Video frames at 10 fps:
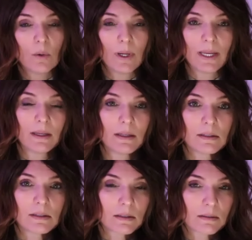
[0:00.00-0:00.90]

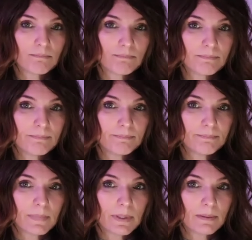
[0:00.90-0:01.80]
is
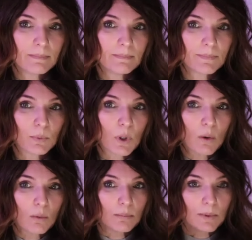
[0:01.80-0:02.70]

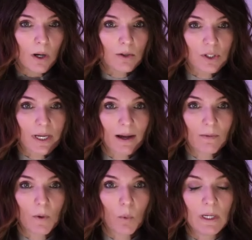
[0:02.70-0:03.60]
throw logic out
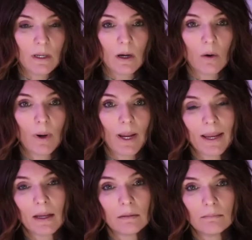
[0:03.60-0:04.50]
the window
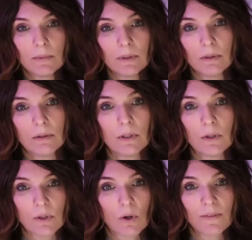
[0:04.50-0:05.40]
and use
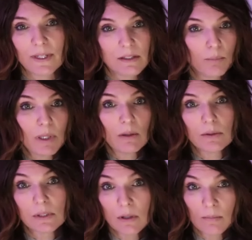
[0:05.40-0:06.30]
all these appeals
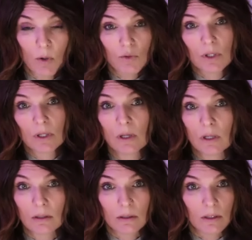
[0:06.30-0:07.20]
to emotion
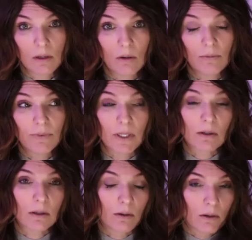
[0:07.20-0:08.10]
and you know fear mm-hmm.
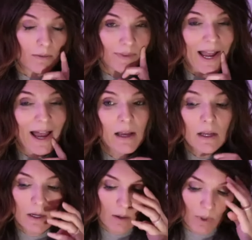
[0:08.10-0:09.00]
and all of that
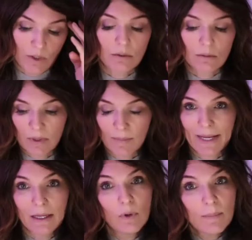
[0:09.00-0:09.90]
which we might
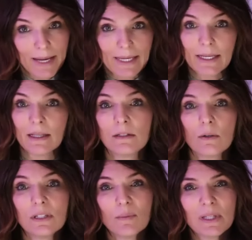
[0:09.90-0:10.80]
we might get into. It
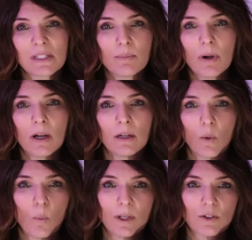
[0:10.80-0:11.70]
depends upon
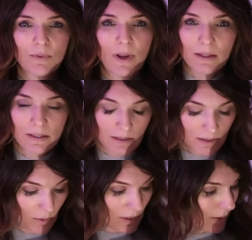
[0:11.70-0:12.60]
which fallacies
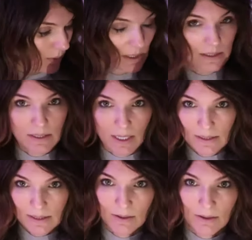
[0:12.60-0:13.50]
you and I want to discuss
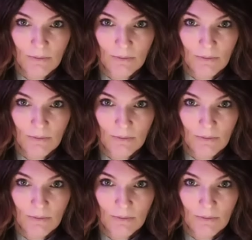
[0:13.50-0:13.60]
here yes.